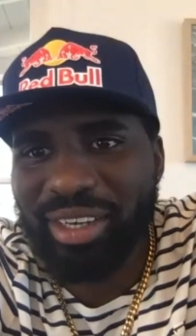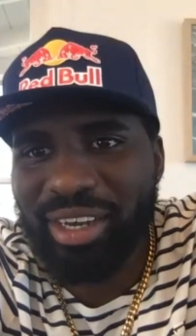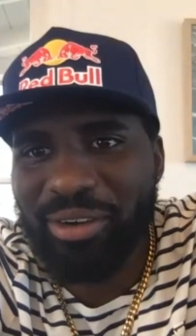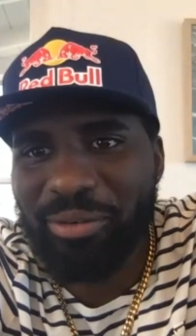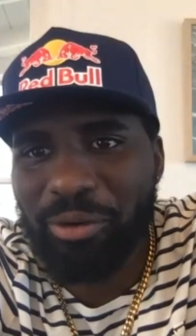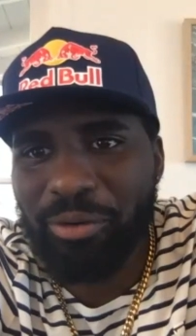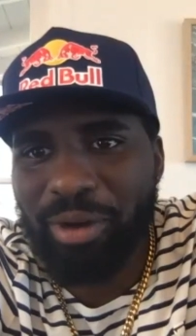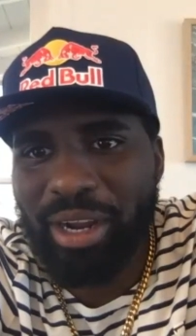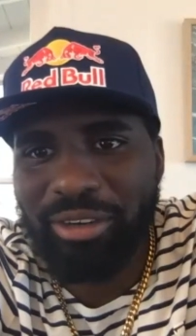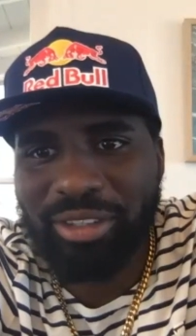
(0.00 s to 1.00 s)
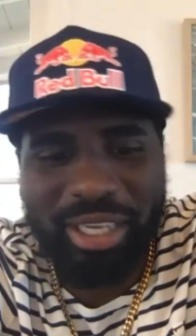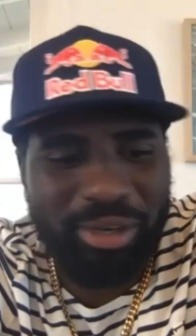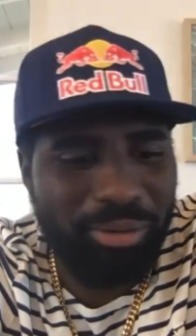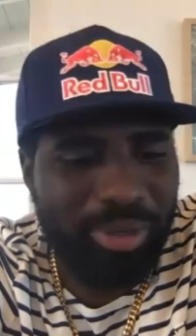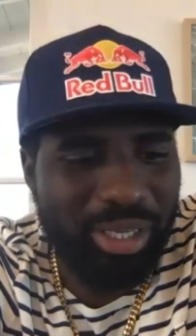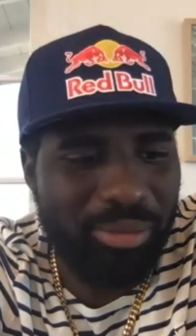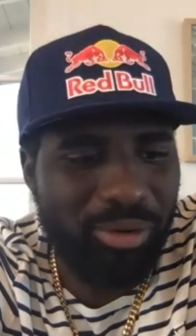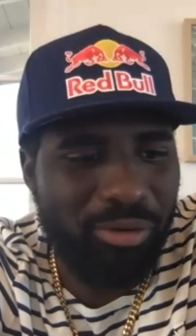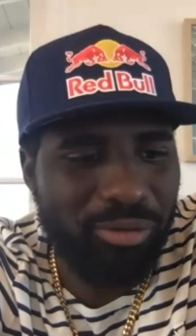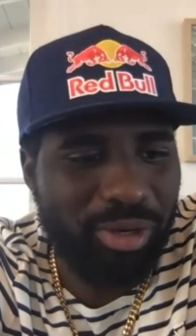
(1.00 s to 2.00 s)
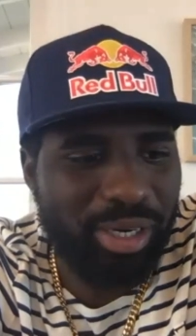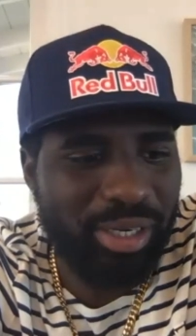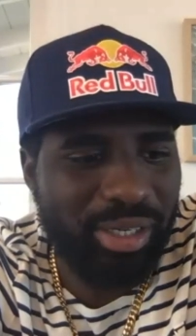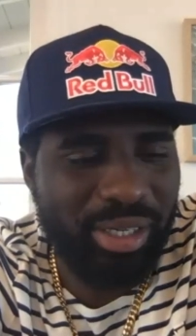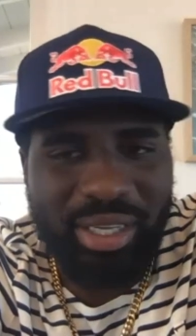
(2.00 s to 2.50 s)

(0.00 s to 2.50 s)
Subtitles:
road riders that want to come over, and